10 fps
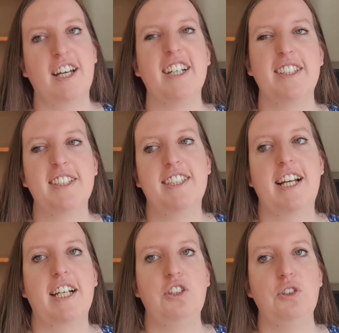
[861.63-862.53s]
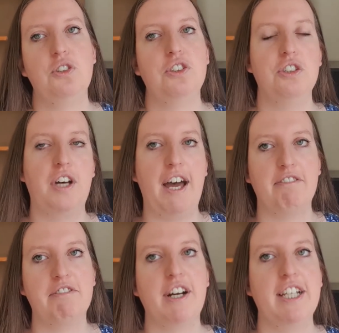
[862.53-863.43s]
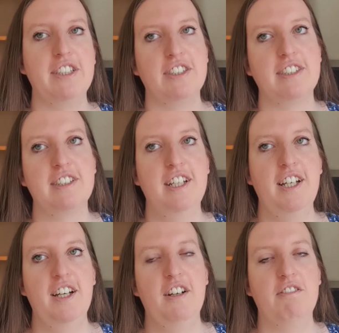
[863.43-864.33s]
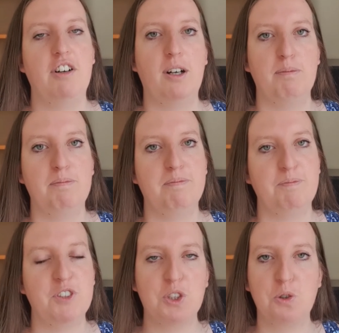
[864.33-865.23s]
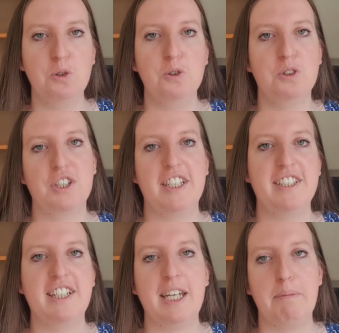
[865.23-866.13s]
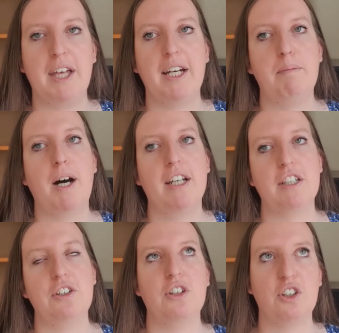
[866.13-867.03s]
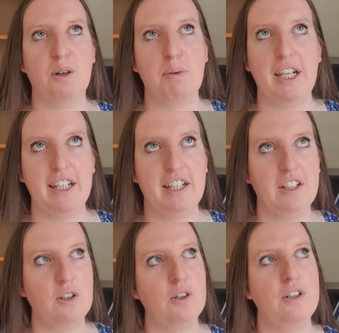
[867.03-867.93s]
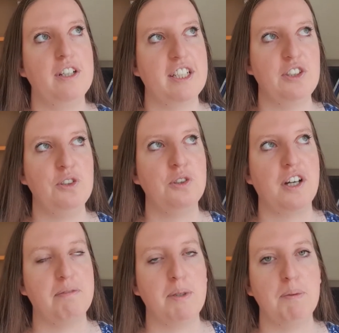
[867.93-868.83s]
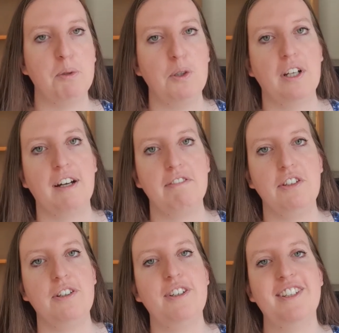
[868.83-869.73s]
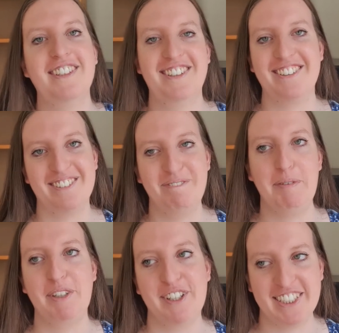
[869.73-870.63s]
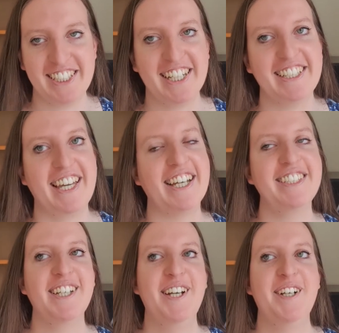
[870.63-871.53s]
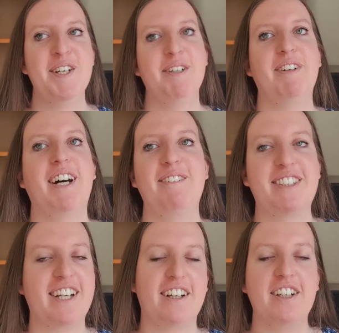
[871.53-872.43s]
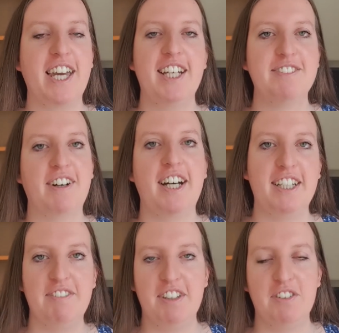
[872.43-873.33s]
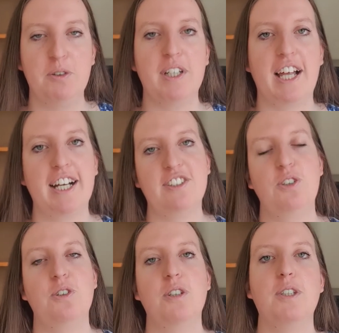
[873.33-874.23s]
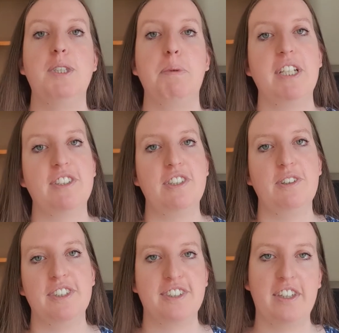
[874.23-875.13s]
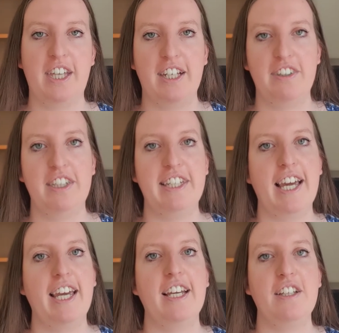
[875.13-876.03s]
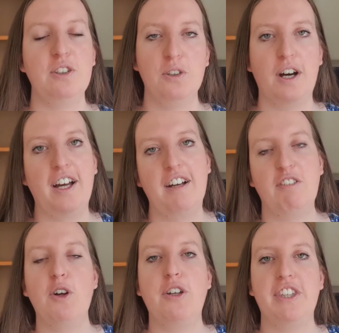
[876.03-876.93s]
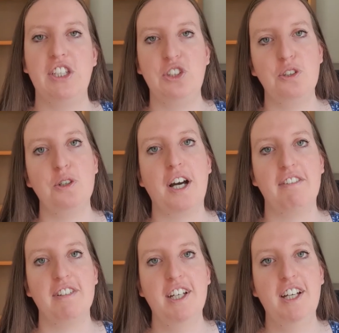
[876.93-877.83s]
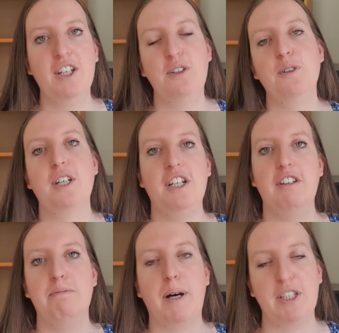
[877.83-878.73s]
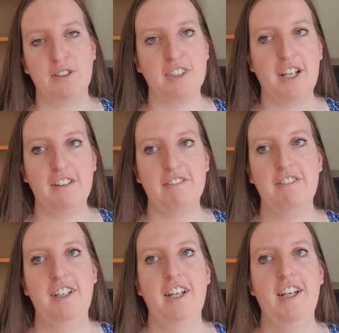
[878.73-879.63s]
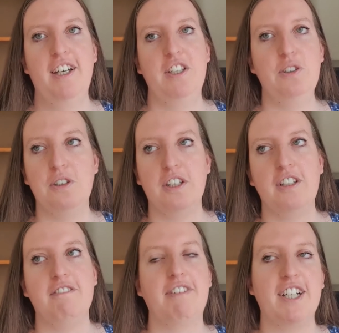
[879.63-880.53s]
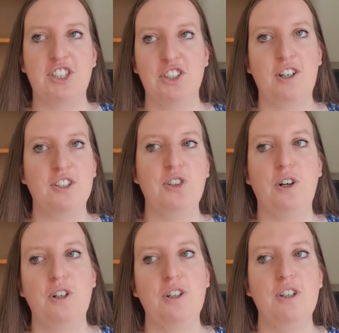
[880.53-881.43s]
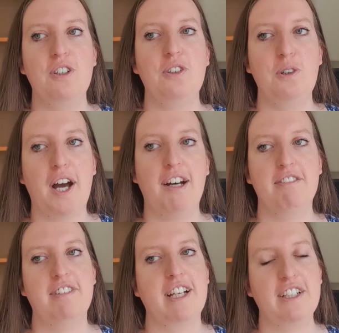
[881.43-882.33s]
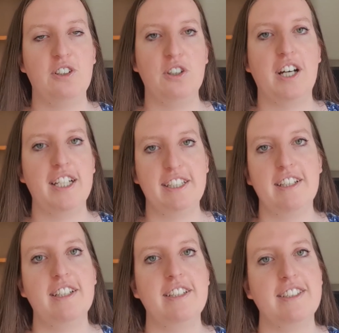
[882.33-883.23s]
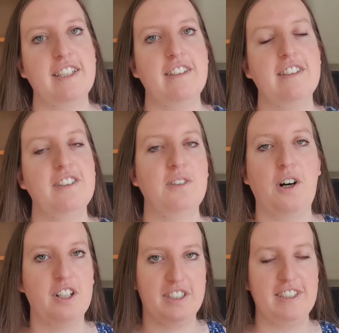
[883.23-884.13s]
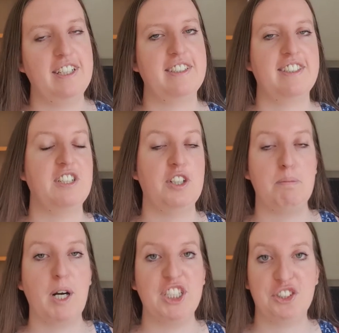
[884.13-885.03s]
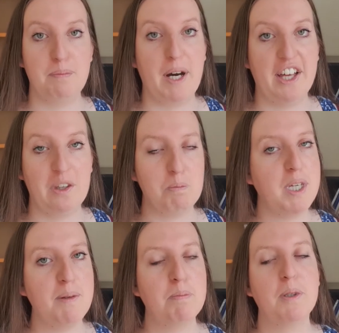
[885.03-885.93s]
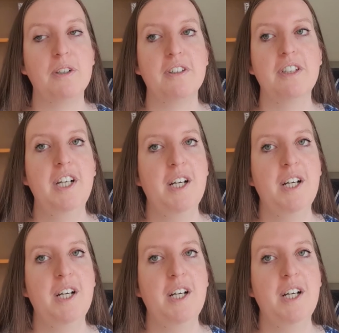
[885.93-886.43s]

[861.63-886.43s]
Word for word: And I did say like you do still have friends from school, so I did keep that in mind, like you're not completely alone, like you do have people who love you, just maybe not here yet. But I was like, okay, it's fine, even if no one likes you or no one speaks to you, it's not the end of the day. You have learned that you can live by yourself, you can function on your own, you have like good ideas and you aren't necessarily pressured by other people.